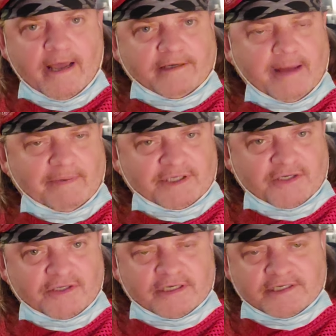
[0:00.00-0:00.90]

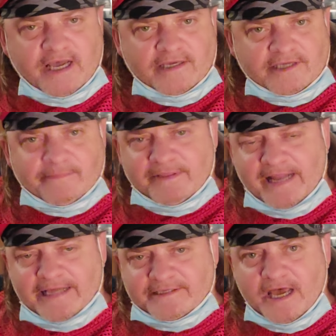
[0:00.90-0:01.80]
deposition is something
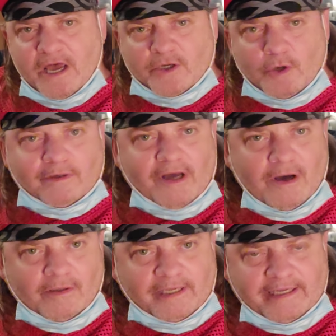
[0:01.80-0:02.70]
that's normally
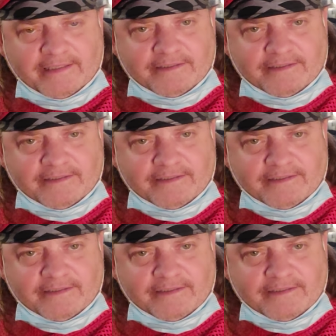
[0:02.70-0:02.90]
only